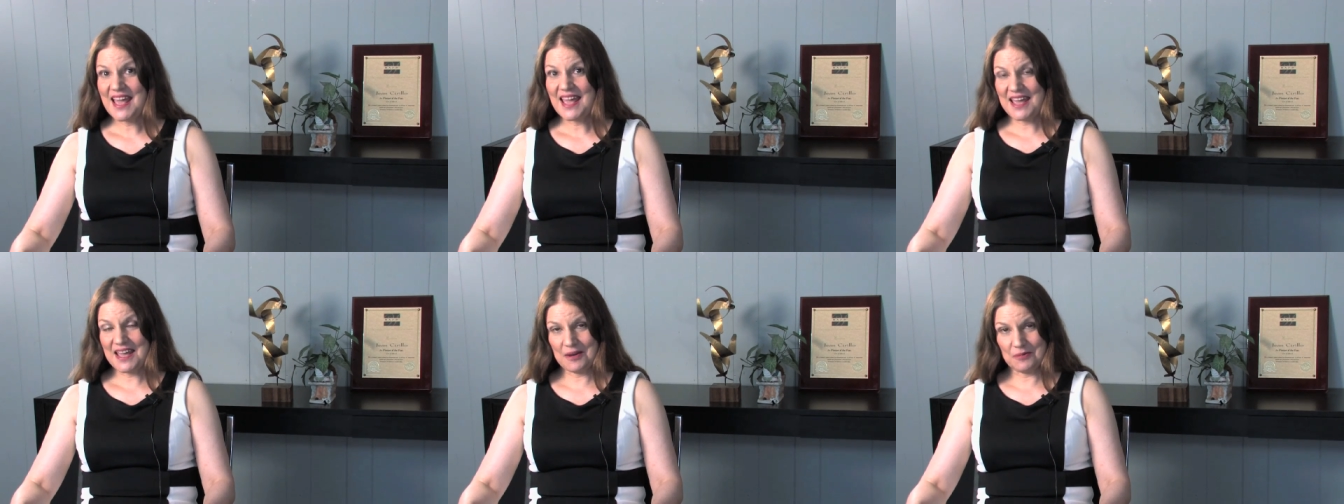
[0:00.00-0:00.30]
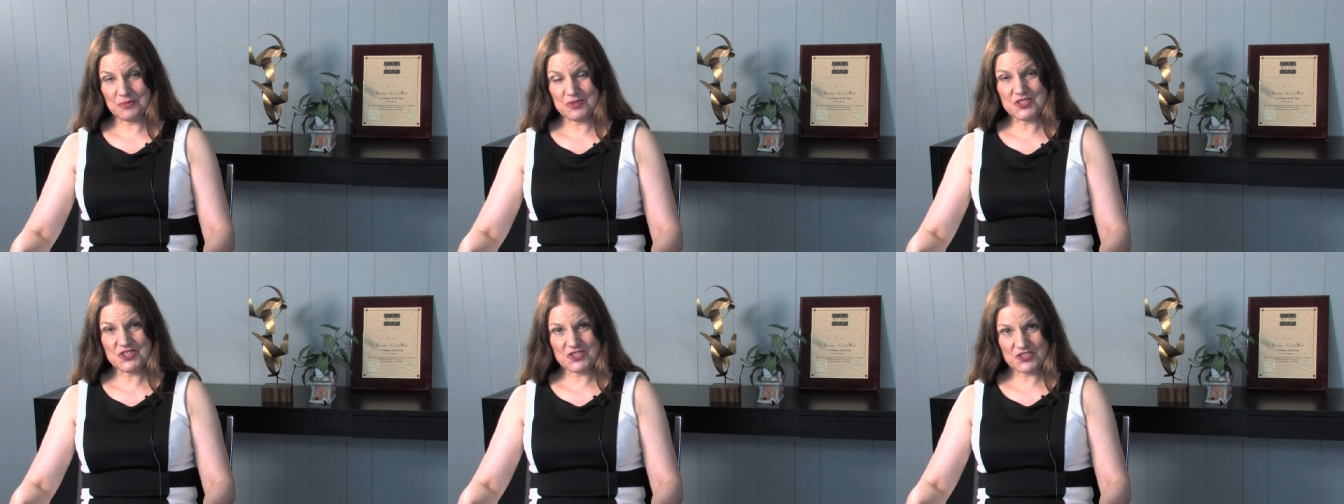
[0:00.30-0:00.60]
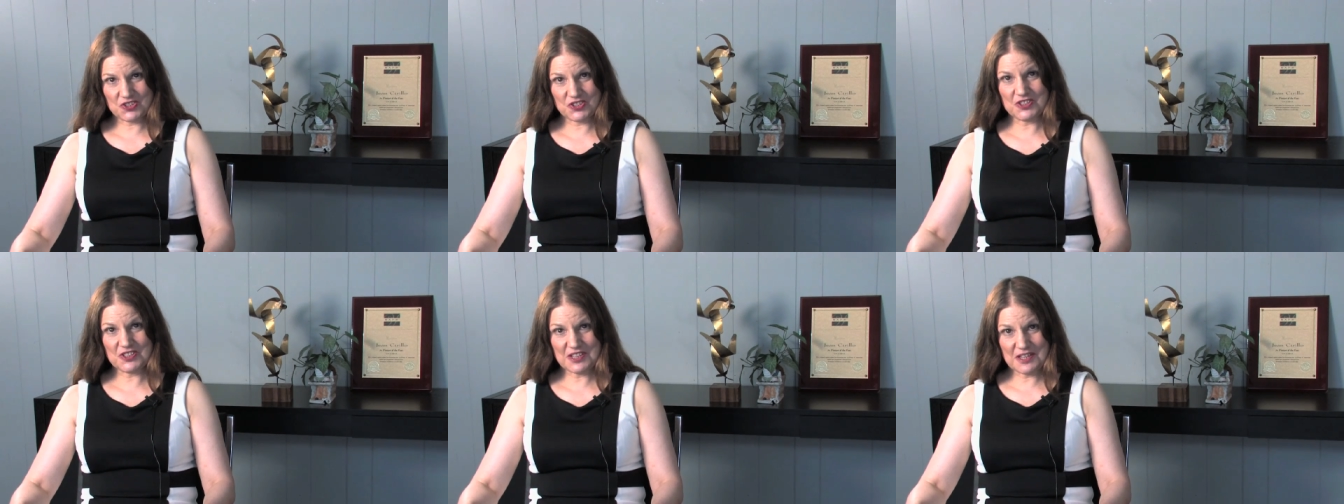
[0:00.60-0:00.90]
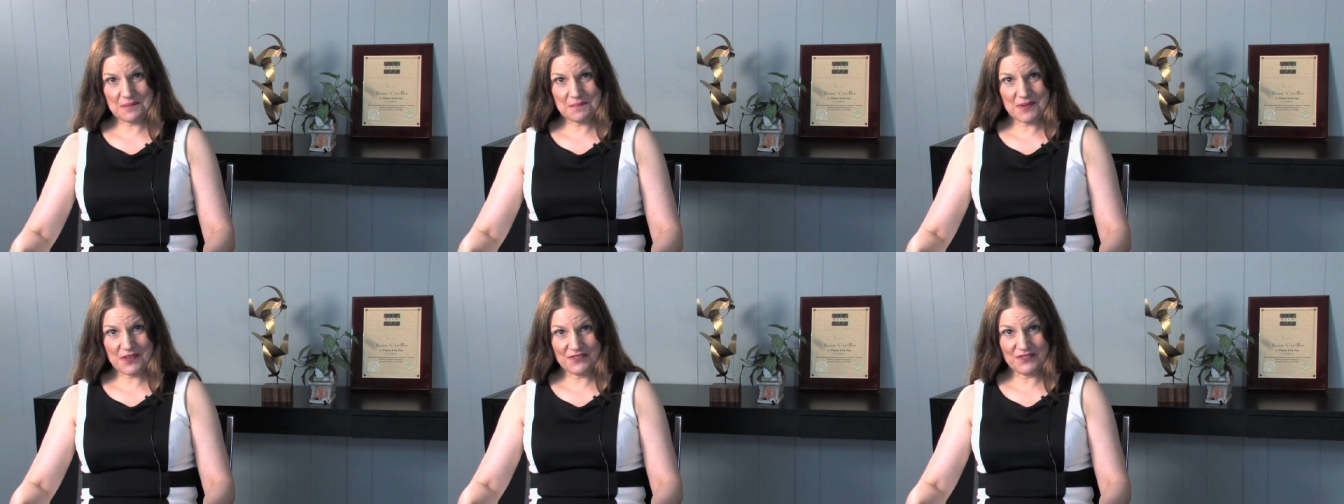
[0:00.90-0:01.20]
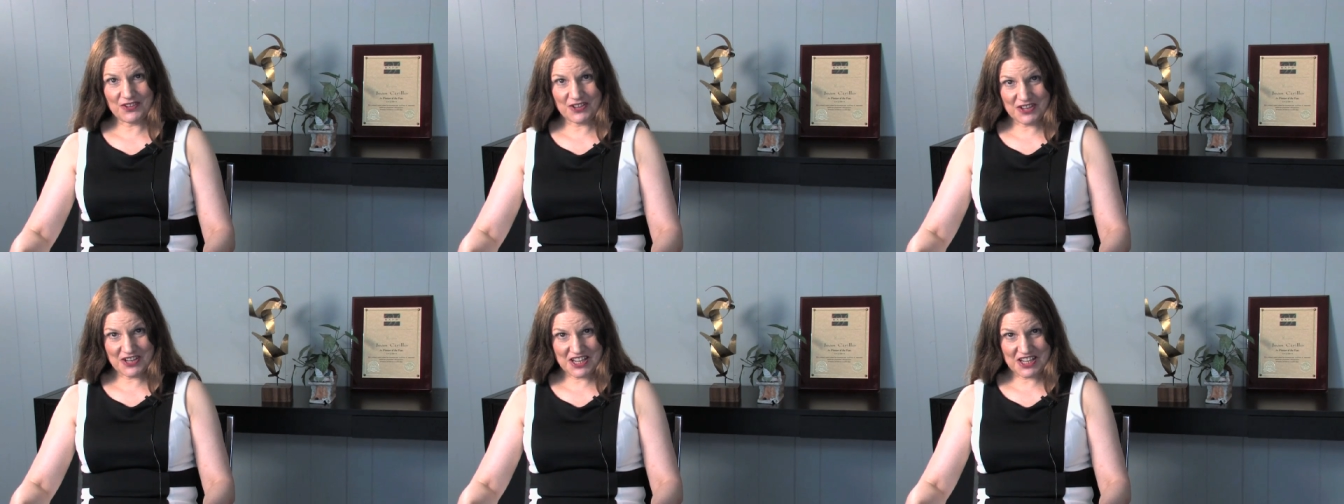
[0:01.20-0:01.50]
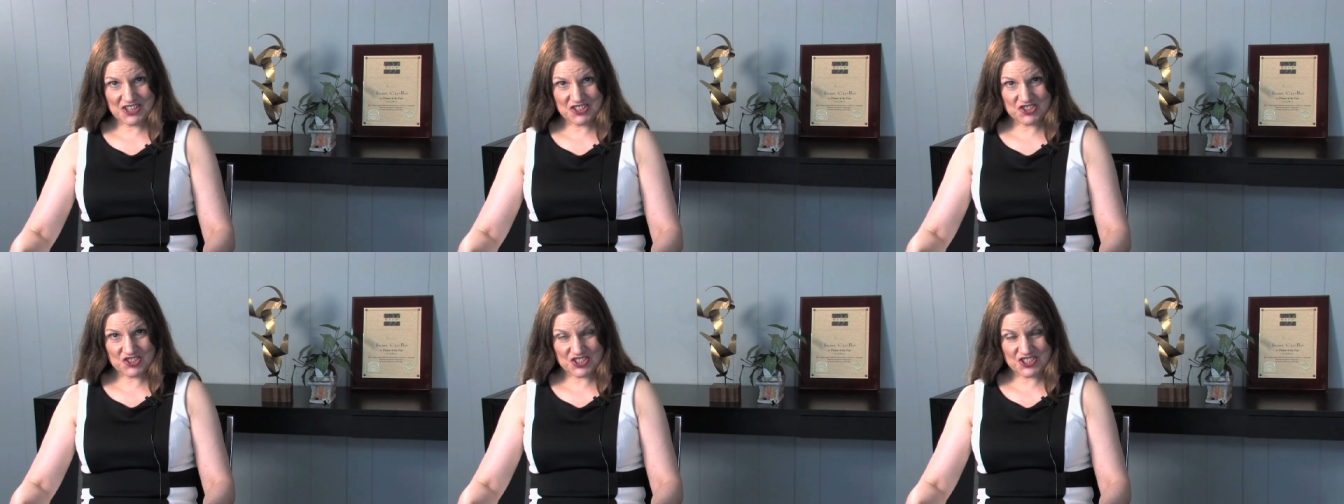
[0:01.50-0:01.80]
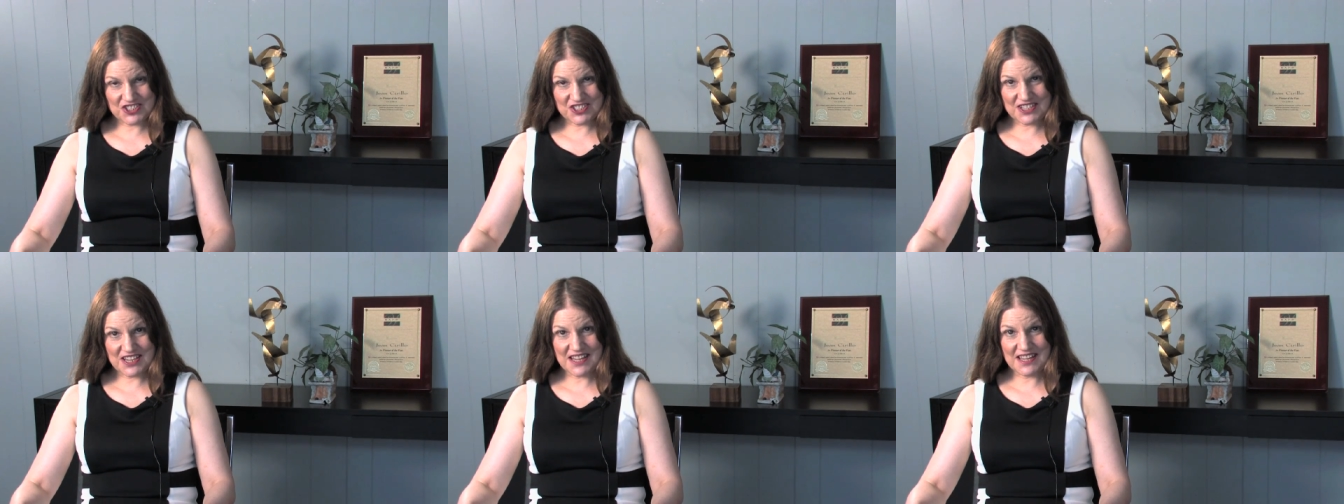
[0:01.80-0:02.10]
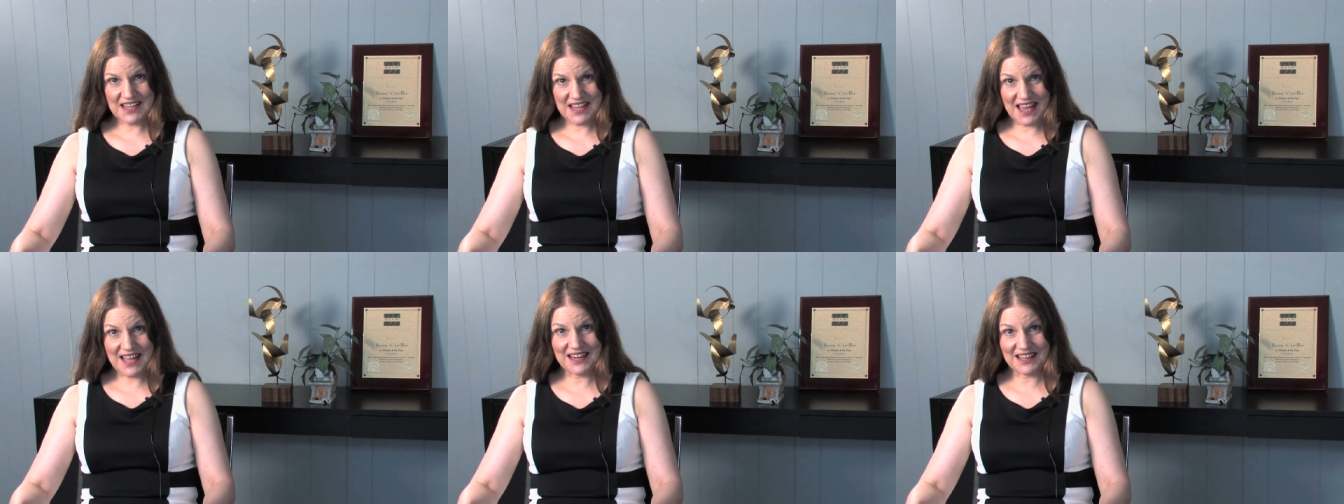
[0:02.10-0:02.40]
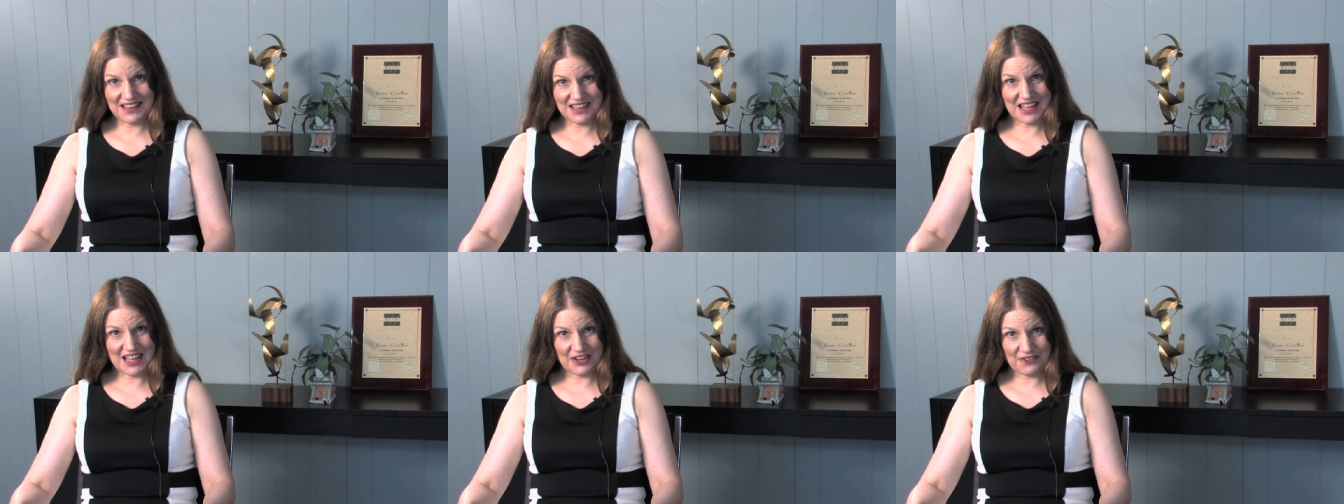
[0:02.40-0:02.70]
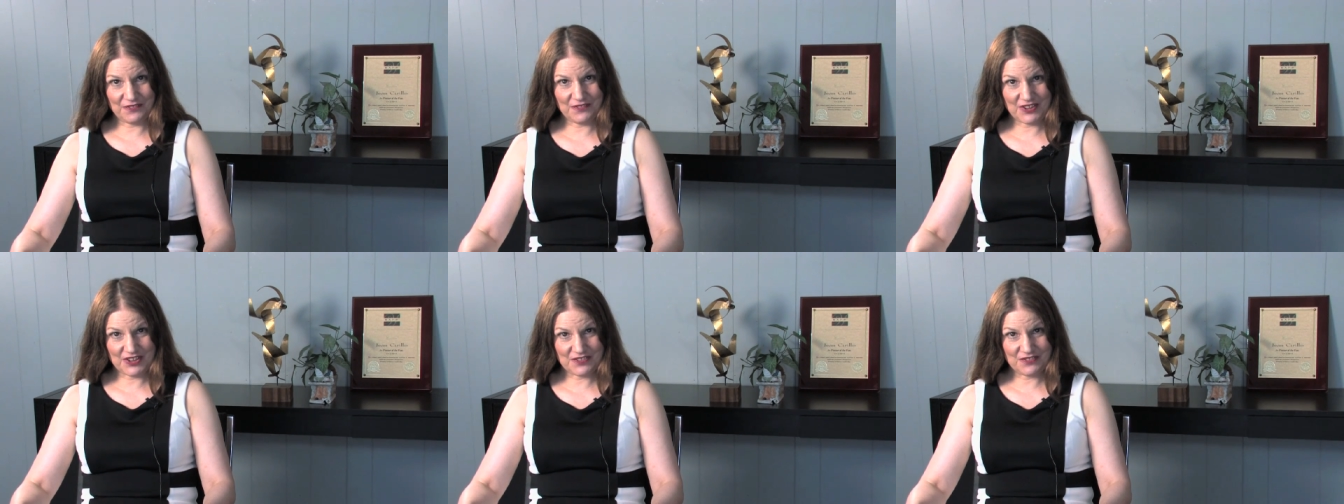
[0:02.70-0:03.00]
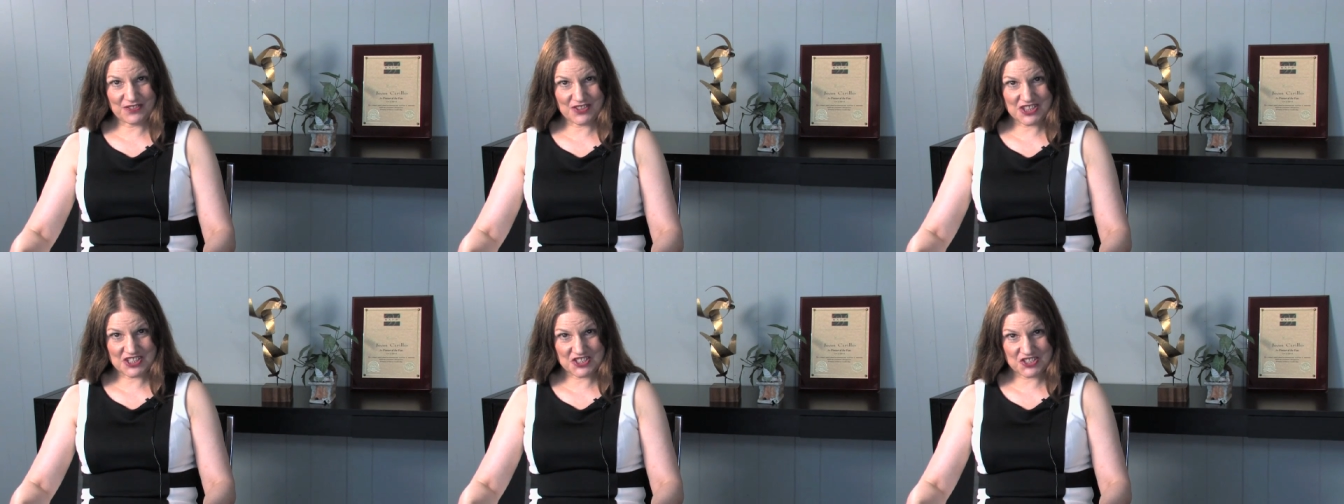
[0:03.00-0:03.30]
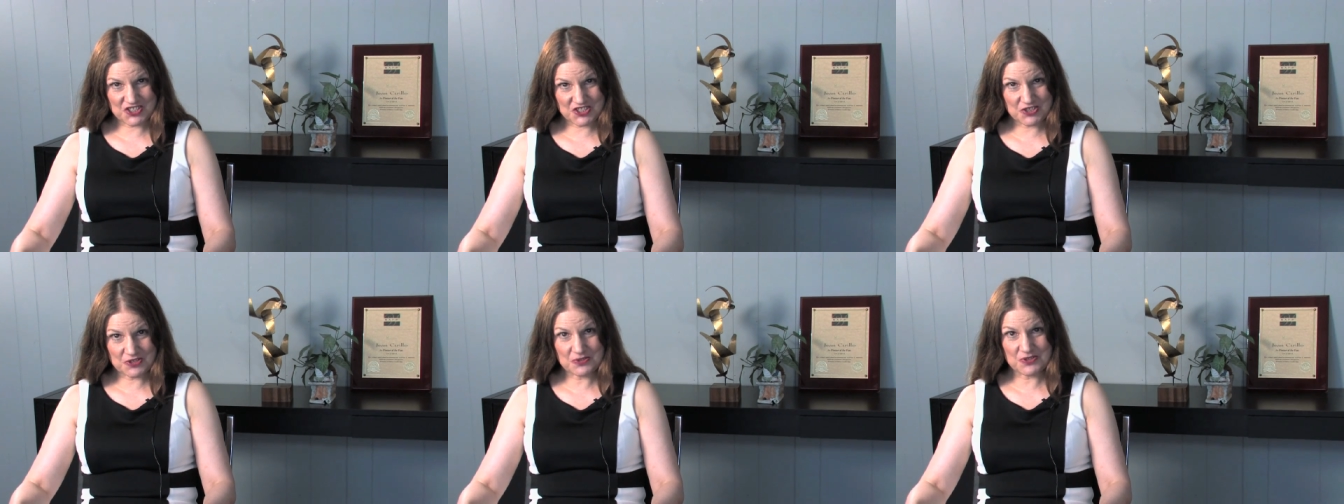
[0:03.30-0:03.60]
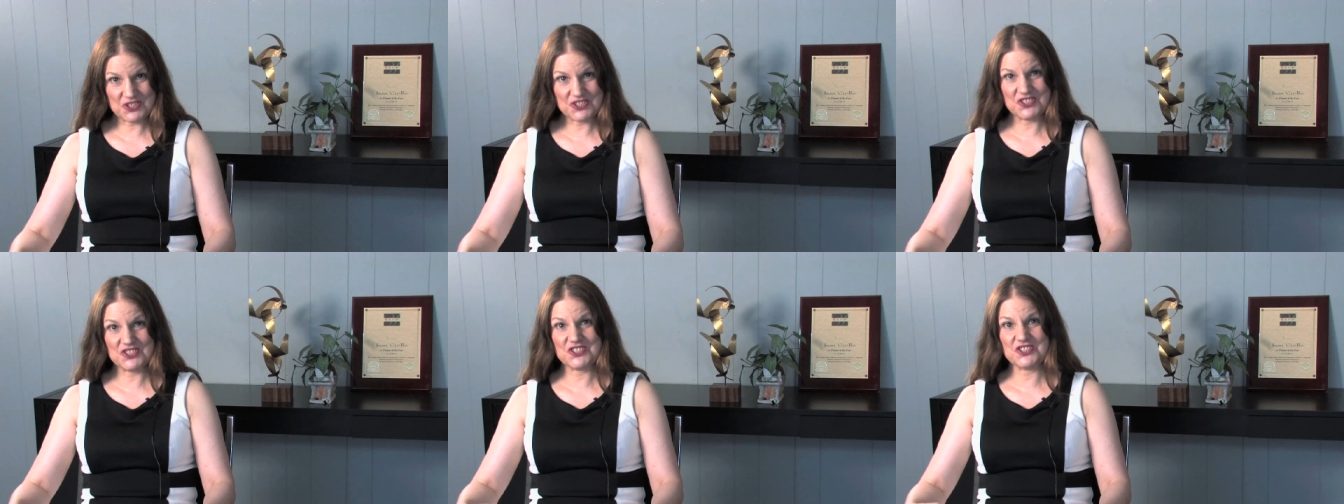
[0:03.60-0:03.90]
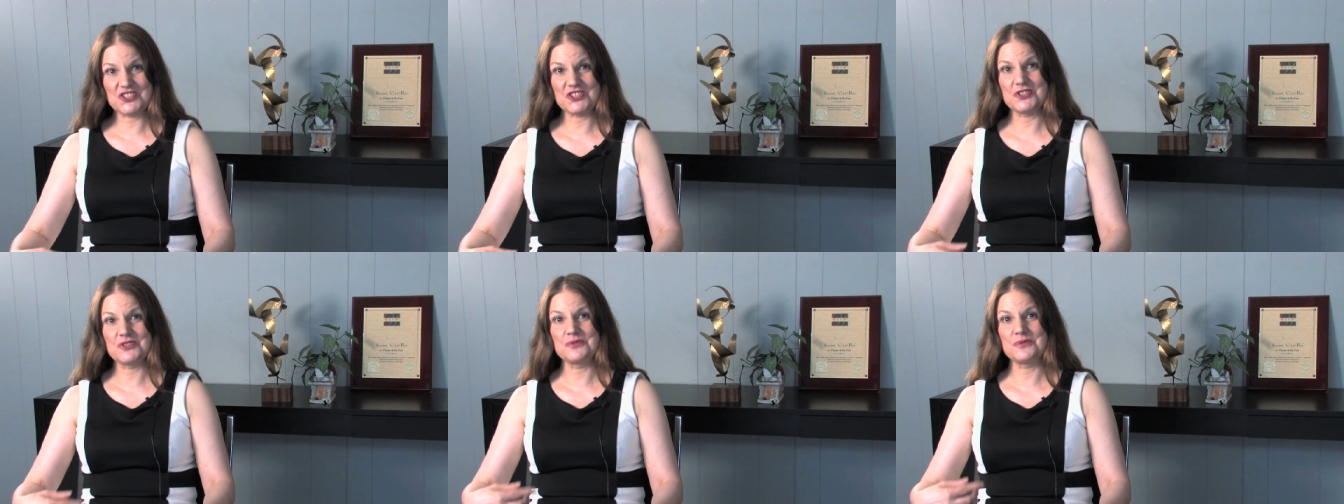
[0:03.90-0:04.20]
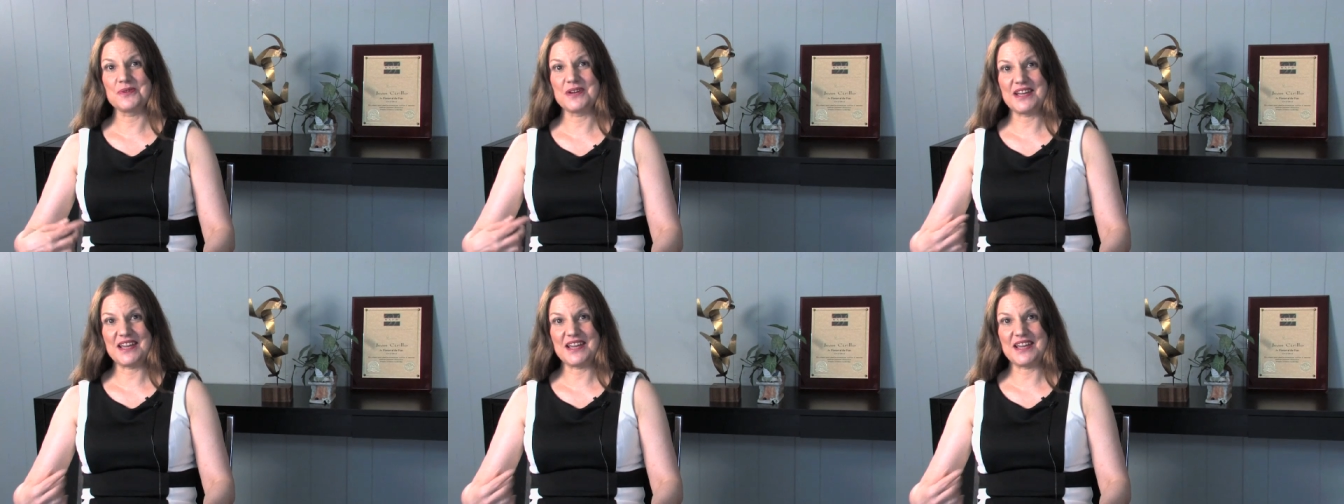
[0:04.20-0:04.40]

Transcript: It will certainly be very interesting and a lot of fun for the students to,